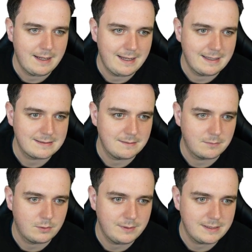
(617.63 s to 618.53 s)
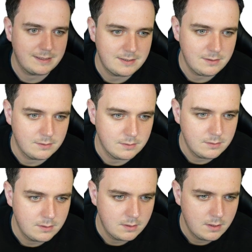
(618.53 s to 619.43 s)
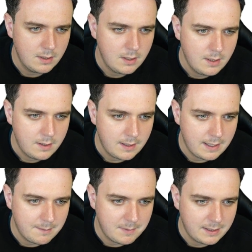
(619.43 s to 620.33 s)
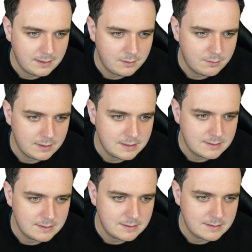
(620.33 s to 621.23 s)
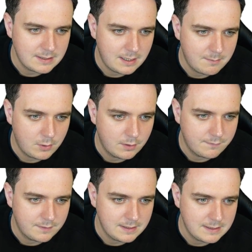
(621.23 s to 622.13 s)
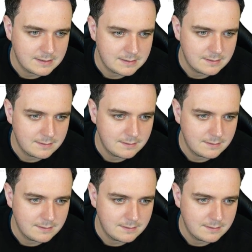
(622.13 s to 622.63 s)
and I'm going to increase some of these